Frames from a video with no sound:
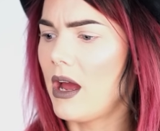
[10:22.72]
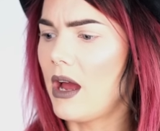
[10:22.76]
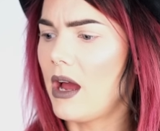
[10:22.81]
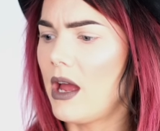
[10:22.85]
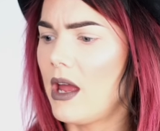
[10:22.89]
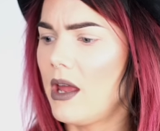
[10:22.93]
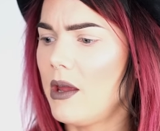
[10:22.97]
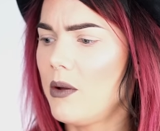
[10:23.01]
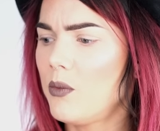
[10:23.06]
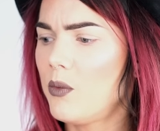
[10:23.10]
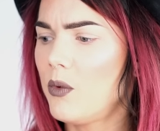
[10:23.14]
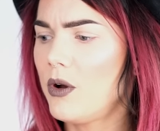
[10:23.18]

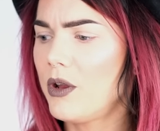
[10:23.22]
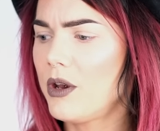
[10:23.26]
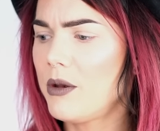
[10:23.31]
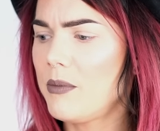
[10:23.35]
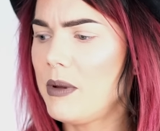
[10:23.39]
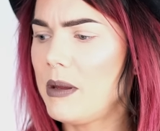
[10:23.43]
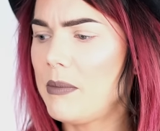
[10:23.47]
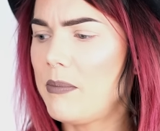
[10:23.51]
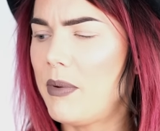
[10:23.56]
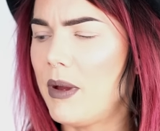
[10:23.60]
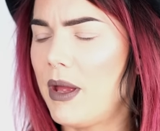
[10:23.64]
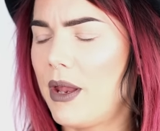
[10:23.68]
I want to
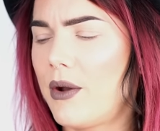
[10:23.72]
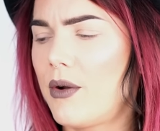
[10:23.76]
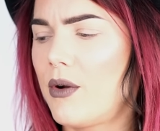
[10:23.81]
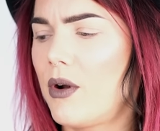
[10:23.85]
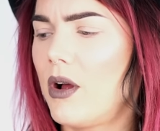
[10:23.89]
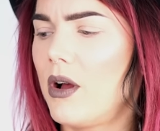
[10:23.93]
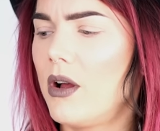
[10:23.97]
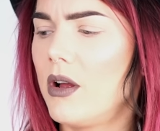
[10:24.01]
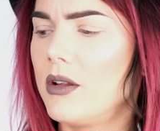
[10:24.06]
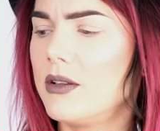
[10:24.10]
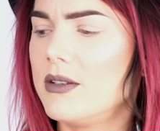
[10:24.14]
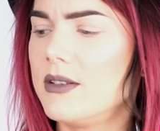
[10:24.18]
be better
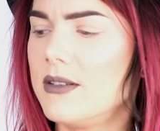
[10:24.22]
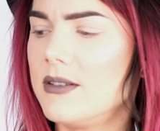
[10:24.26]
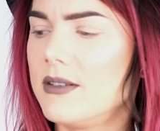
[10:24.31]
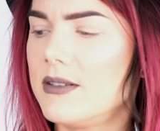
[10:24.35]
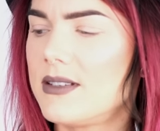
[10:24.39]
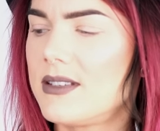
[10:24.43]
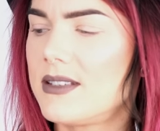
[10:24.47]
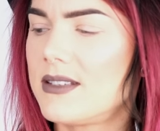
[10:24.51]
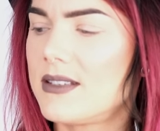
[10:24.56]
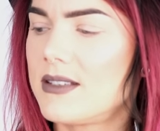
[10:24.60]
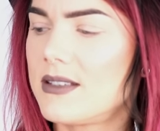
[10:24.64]
on